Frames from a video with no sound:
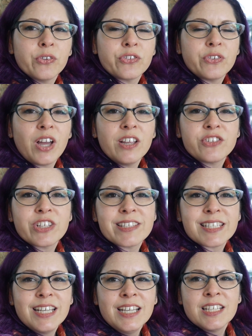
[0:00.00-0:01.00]
So not
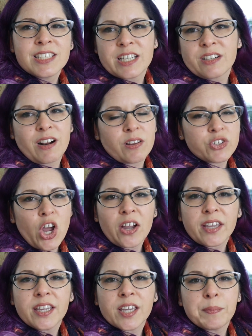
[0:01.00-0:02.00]
just sitting around
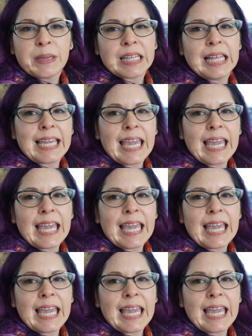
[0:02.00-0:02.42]
talking and being like,